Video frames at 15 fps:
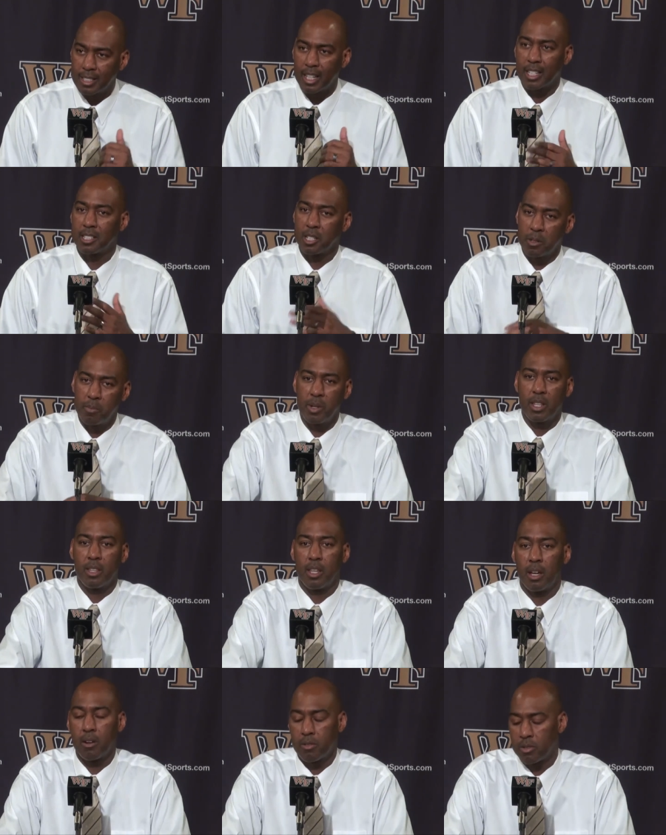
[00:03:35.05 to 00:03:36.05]
I should have been
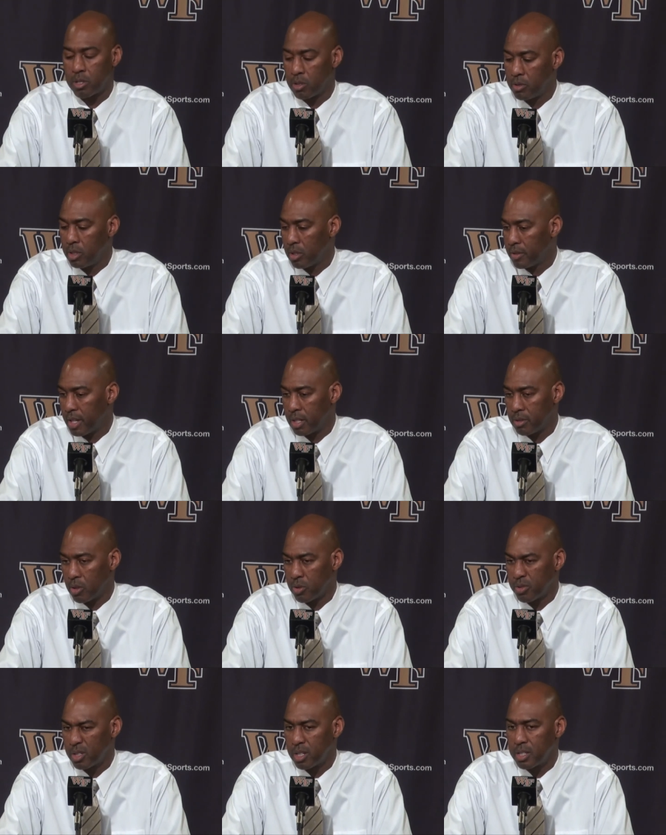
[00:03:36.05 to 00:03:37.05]
there. So you know, that,
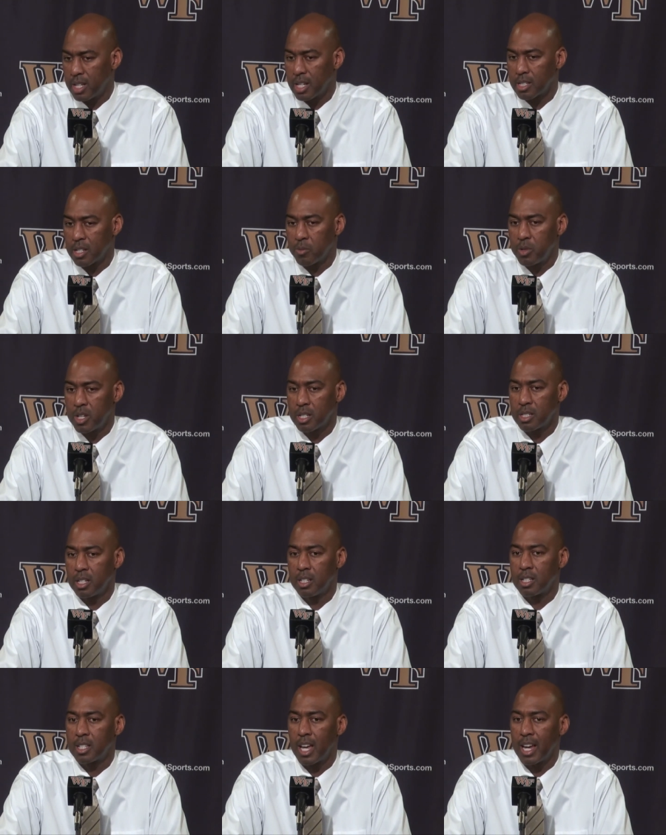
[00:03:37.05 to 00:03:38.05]
those are the things that we just
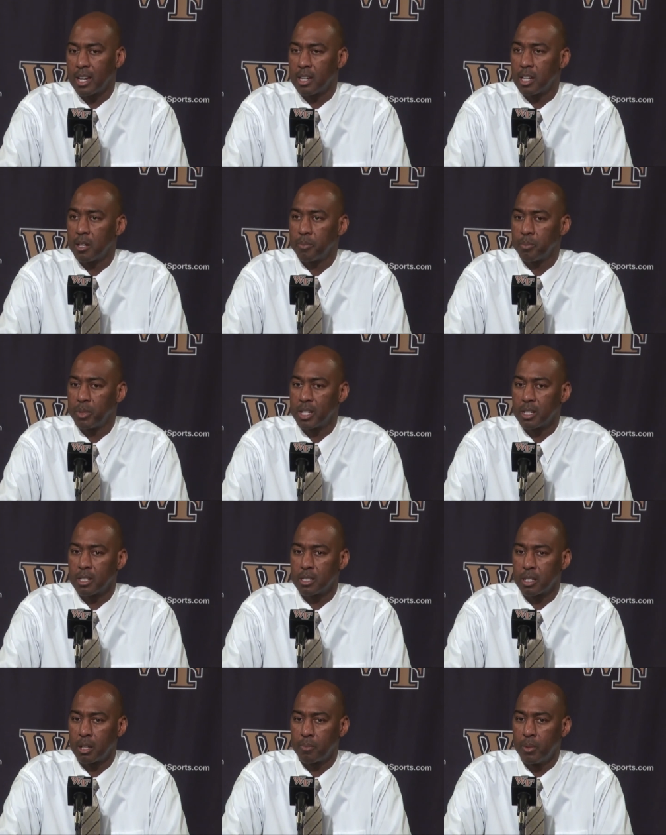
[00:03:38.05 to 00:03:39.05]
need to tighten up
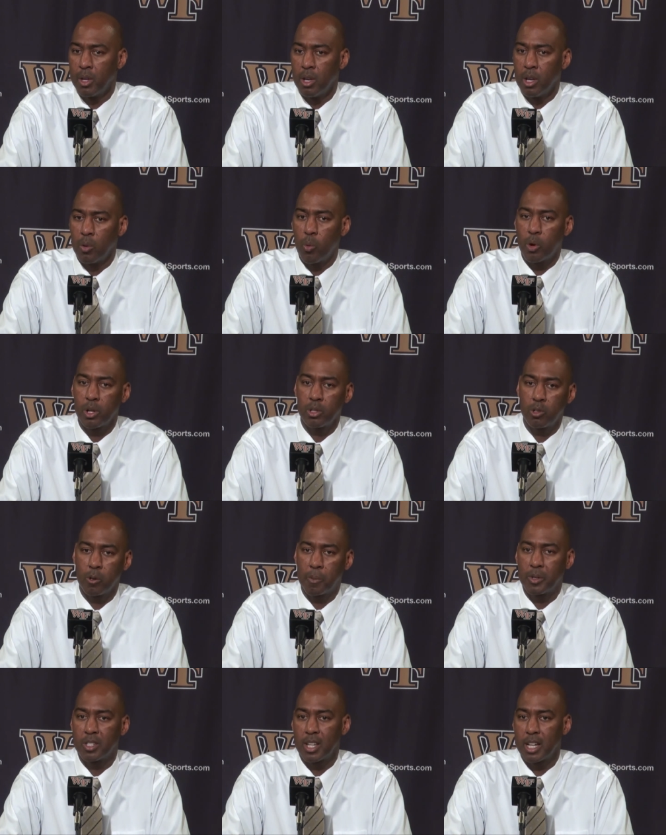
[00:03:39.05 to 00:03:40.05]
because um, one or two
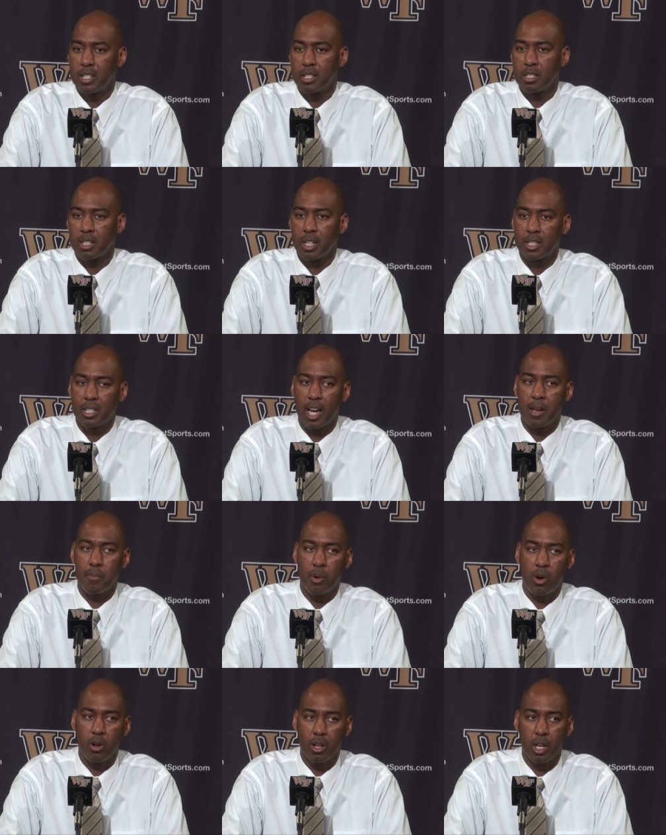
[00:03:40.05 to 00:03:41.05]
possessions in a tight
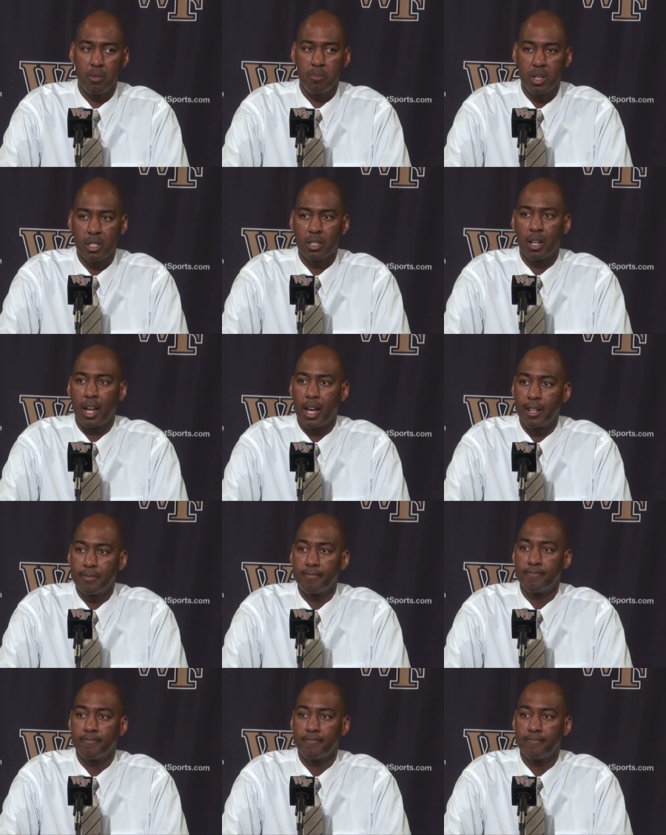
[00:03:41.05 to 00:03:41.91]
ball game means a lot.